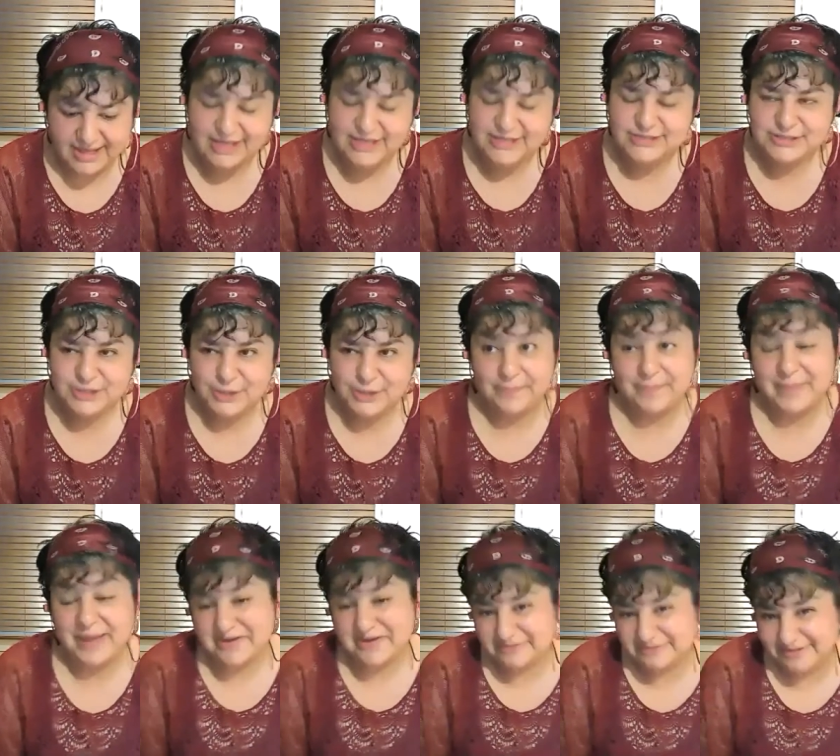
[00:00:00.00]
So
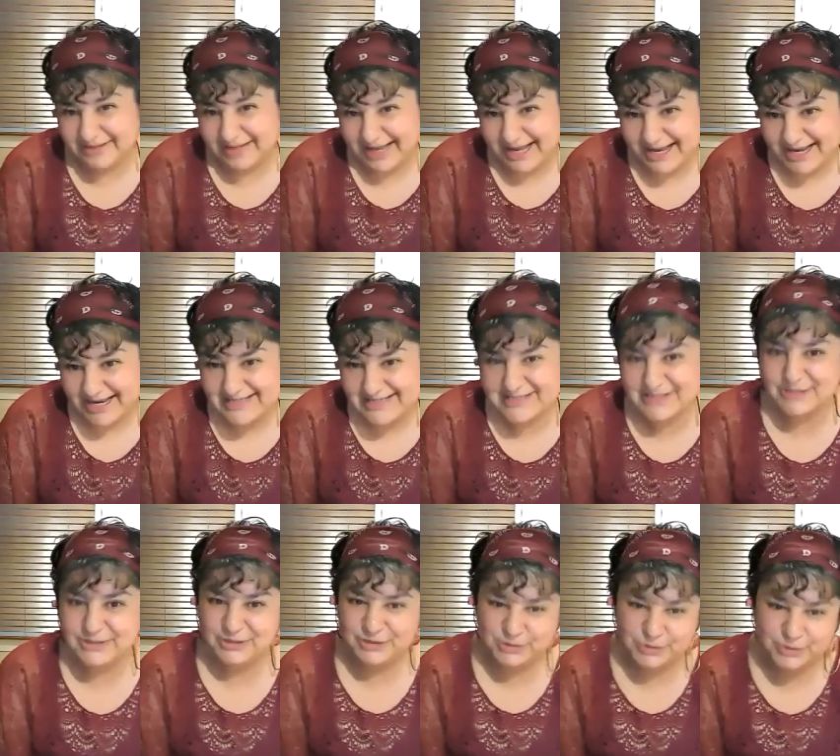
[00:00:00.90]
my flies
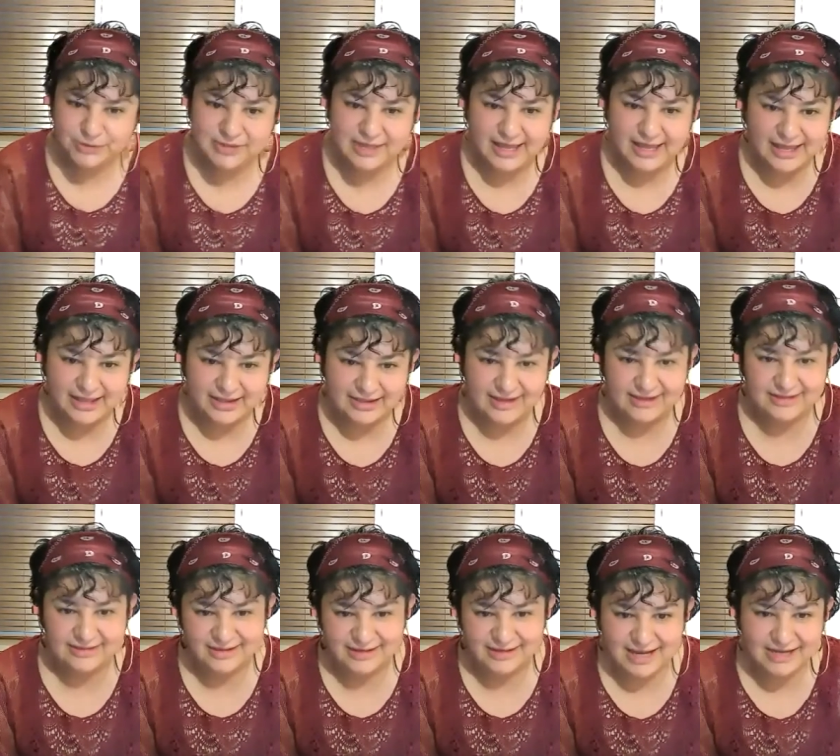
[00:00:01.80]
don't do that,
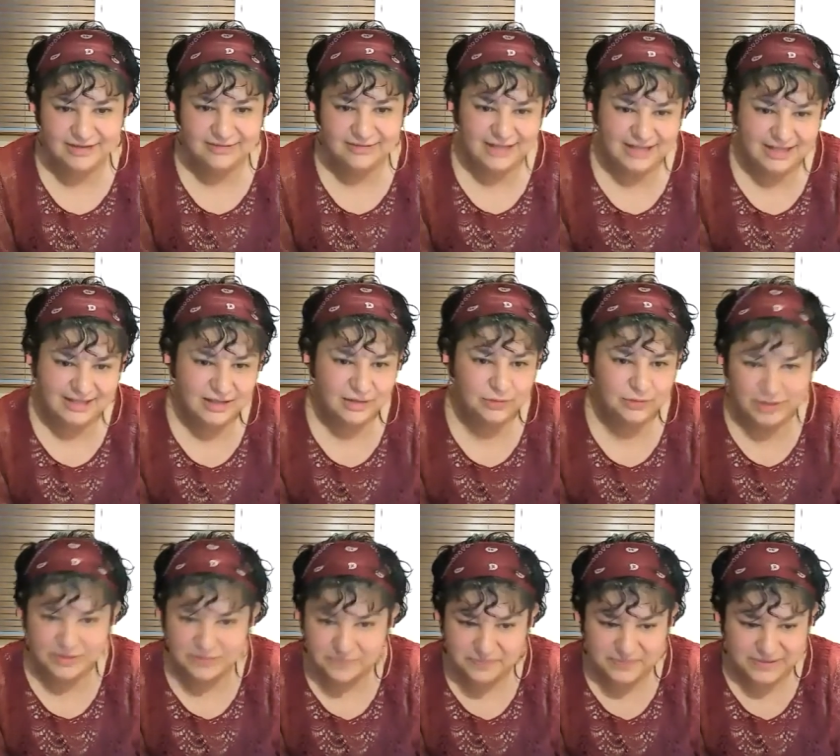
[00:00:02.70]
and they're kind of like the
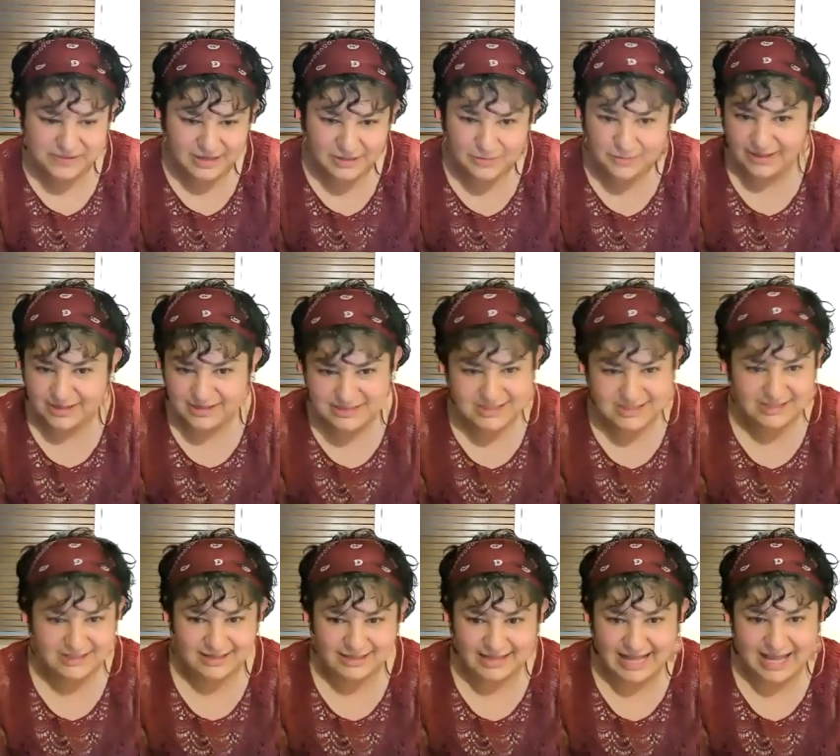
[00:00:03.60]
wimpy ones
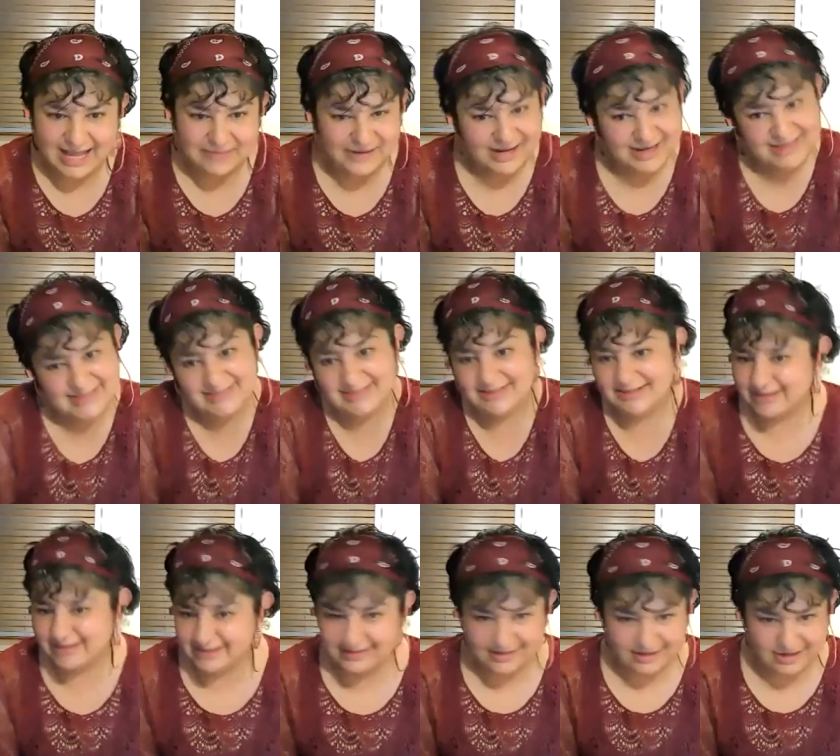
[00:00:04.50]
in the lab. I still
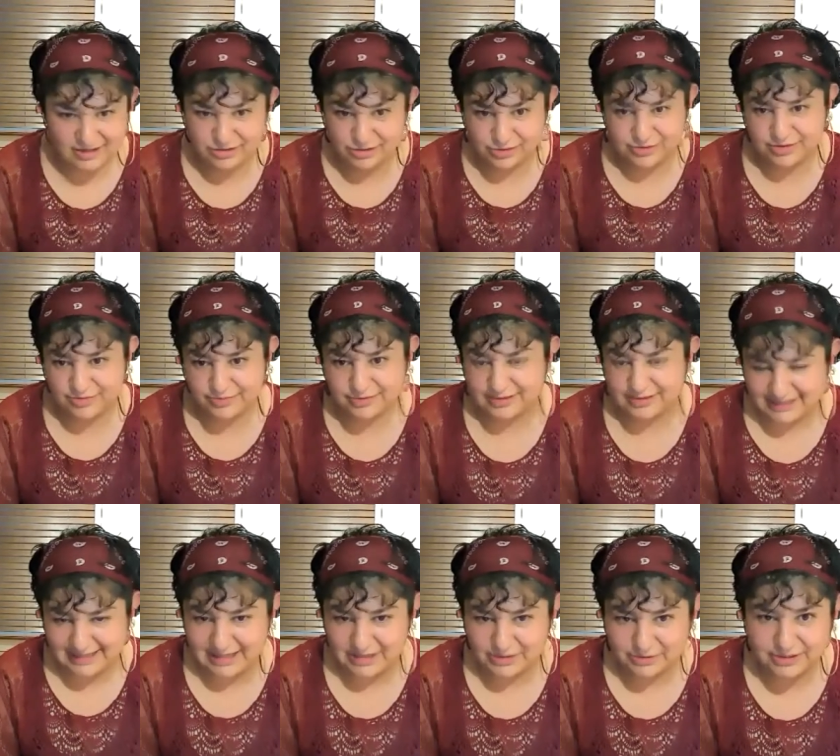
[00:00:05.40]
think they're adorable,
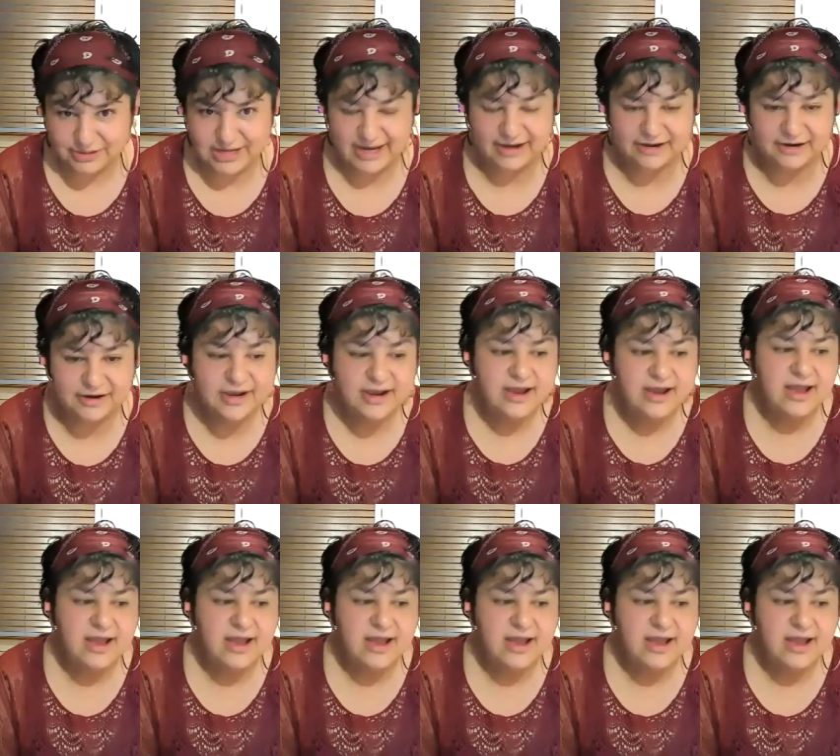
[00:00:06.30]
and I don't care.